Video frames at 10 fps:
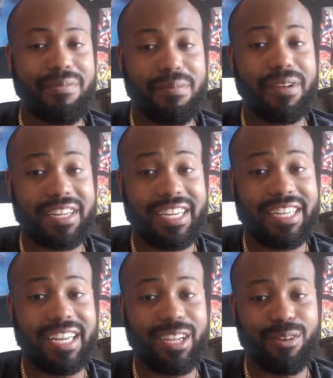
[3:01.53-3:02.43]
of people are
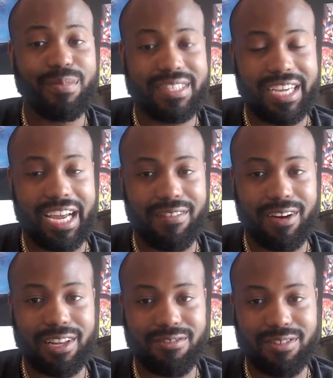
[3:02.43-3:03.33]
getting a little bit tired of
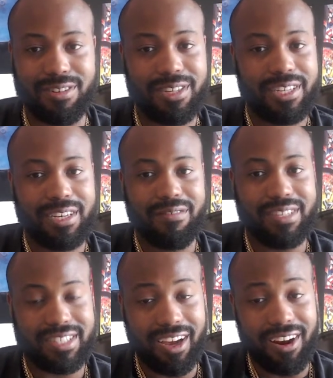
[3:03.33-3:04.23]
Harley Quinn. We
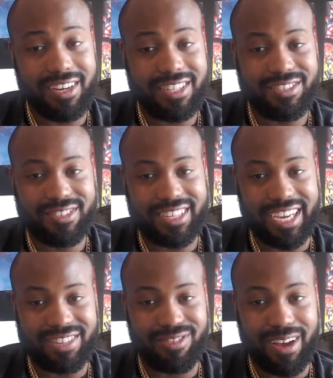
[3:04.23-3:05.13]
saw her in the
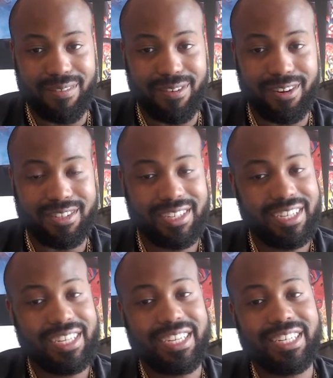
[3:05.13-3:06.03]
Suicide Squad first.
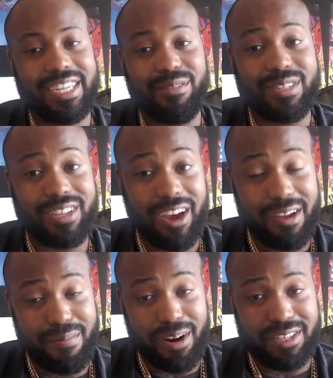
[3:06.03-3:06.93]
Then we saw her
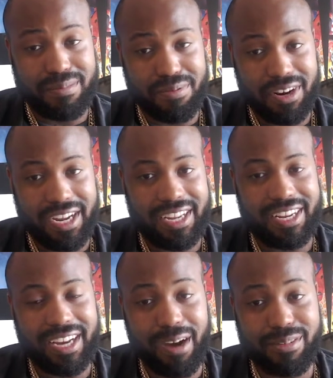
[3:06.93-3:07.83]
in Birds of Prey.
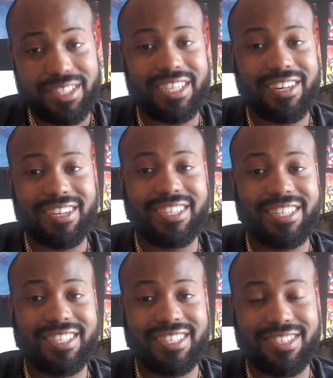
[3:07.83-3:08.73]
Now we're seeing her in
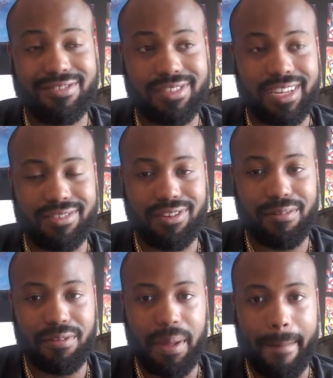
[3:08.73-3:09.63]
the Suicide Squad movie.